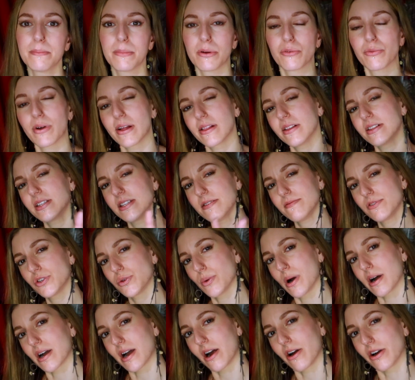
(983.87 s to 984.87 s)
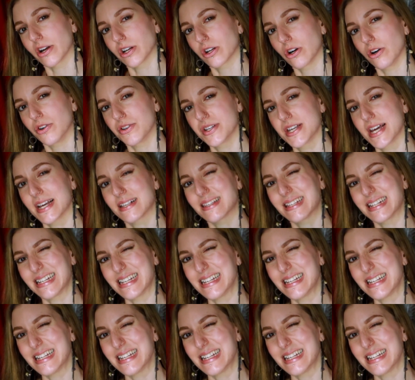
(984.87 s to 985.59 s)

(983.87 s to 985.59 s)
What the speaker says: but relative to our current context, it